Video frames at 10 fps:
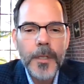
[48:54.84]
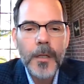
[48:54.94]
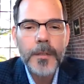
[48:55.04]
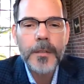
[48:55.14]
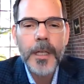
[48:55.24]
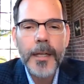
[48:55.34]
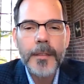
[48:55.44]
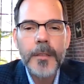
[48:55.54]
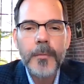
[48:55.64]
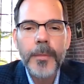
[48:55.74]
talked
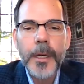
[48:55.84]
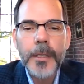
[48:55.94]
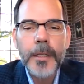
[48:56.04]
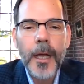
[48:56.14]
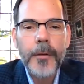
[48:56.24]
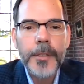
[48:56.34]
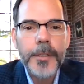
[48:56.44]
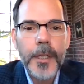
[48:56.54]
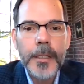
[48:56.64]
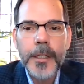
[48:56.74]
less, but I was
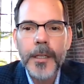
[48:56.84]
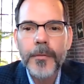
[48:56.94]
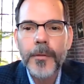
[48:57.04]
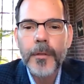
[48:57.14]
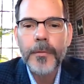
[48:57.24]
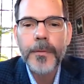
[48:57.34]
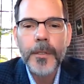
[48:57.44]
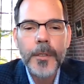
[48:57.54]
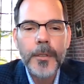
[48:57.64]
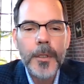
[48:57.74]
trying to give you the
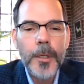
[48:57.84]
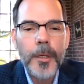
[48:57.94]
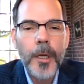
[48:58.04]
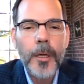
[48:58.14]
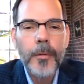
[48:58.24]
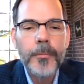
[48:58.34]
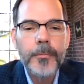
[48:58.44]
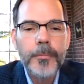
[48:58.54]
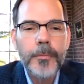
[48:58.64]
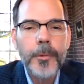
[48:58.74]
full
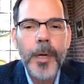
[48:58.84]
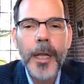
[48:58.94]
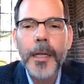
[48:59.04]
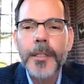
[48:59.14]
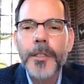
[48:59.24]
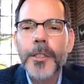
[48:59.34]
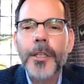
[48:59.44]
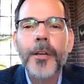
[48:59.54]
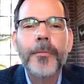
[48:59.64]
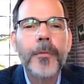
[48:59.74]
um, range
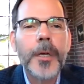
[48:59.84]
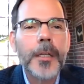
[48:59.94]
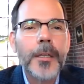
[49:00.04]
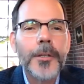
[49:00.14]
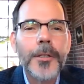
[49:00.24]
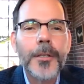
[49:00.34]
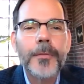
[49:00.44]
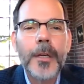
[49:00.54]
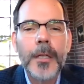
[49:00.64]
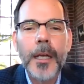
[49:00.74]
of what
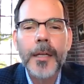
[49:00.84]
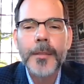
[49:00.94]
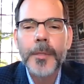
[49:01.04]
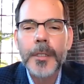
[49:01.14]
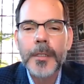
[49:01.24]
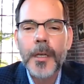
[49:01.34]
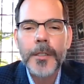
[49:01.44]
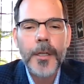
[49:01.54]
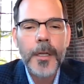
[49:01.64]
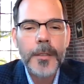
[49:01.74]
Ivana asked me to
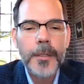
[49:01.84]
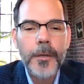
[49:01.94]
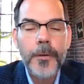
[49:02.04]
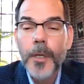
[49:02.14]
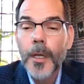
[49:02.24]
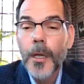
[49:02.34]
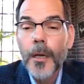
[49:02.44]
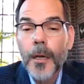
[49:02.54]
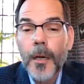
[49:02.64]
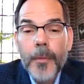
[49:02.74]
touch on. So
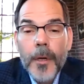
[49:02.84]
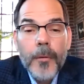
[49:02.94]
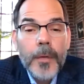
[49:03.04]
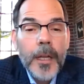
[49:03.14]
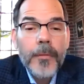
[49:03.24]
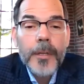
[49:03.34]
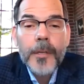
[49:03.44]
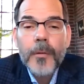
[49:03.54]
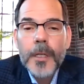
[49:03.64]
um, whatever you